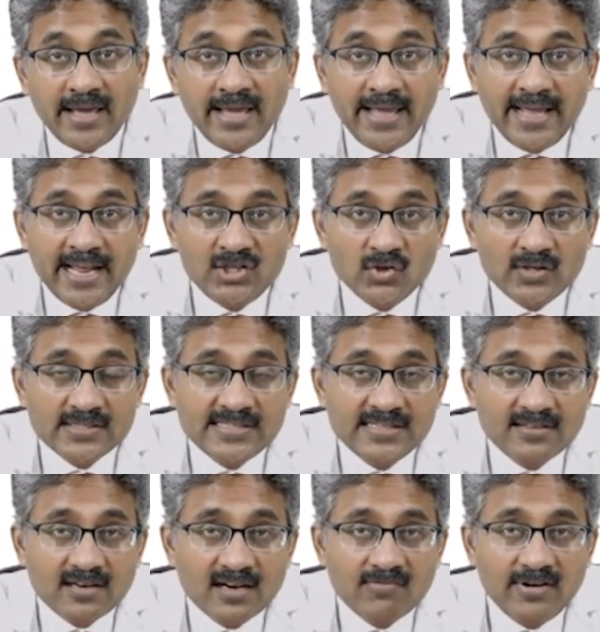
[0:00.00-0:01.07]

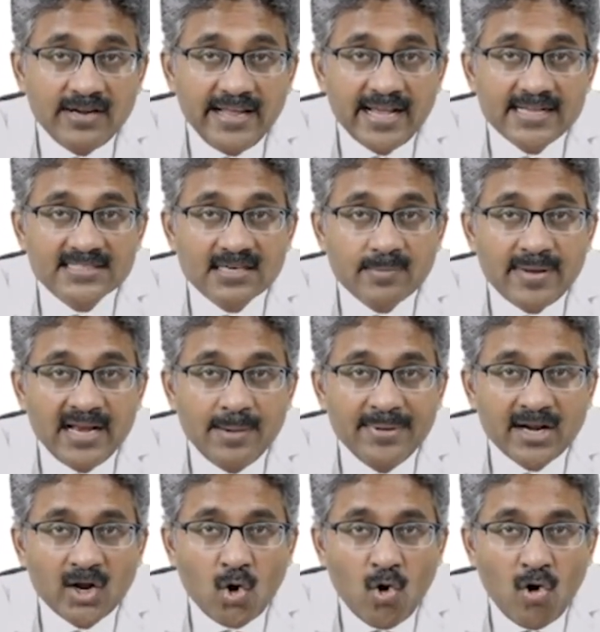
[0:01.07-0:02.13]
Angiotensin converting enzyme
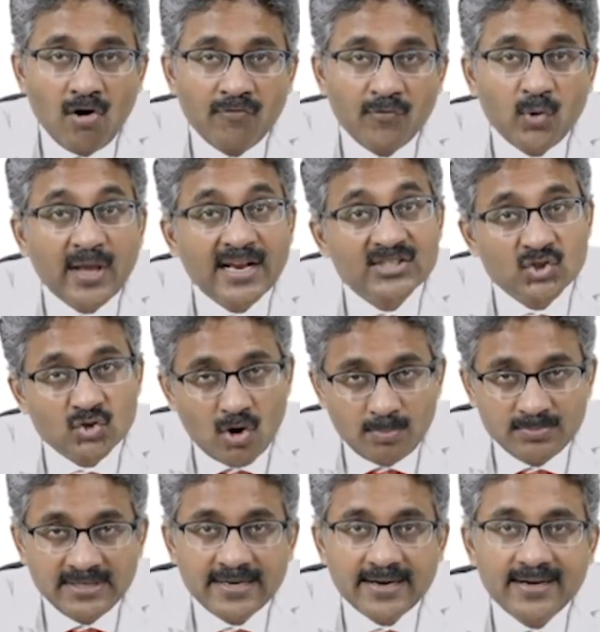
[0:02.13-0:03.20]
inhibitor cough, you can
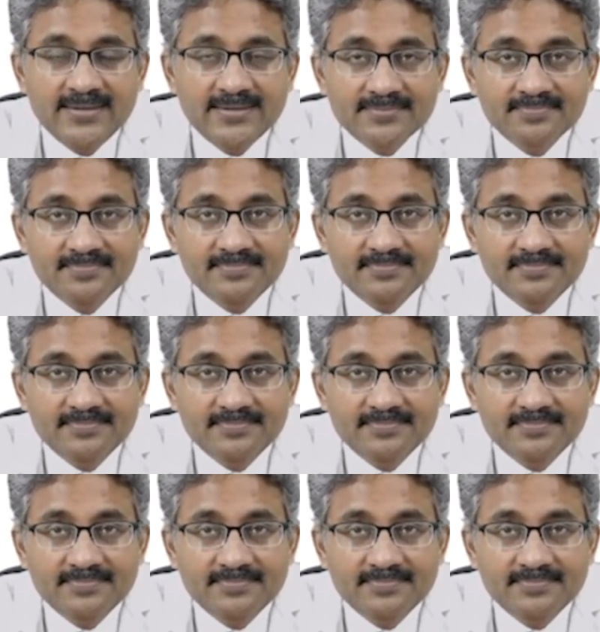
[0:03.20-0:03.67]
stop the drug.